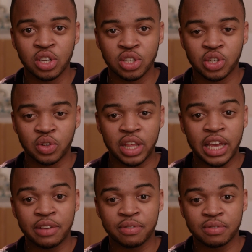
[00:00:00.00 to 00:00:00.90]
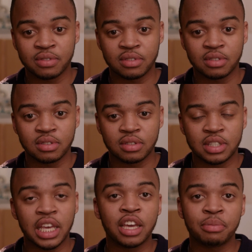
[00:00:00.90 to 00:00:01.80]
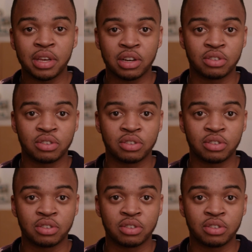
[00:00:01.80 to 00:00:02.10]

So they've taken me out